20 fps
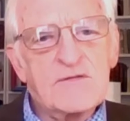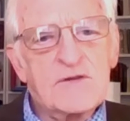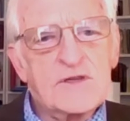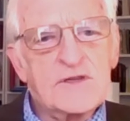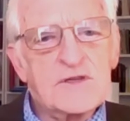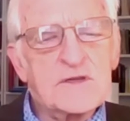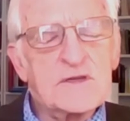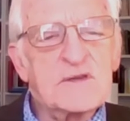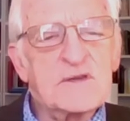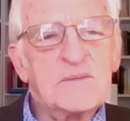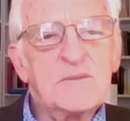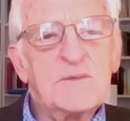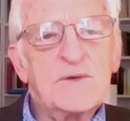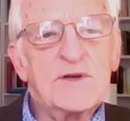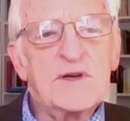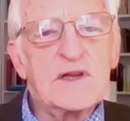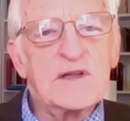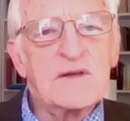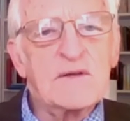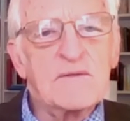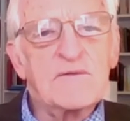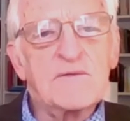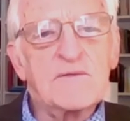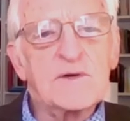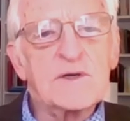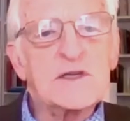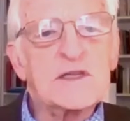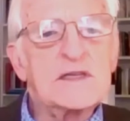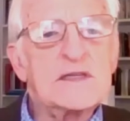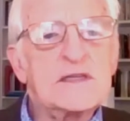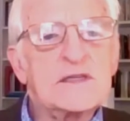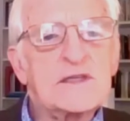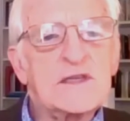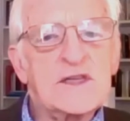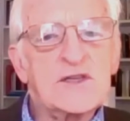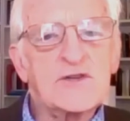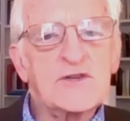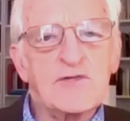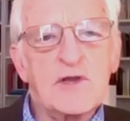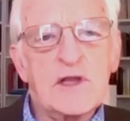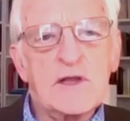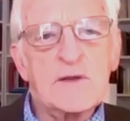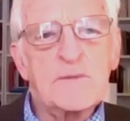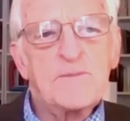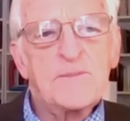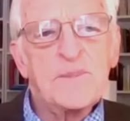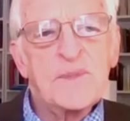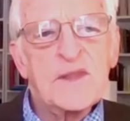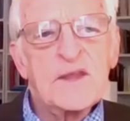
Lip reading: Christian community of the 14th century.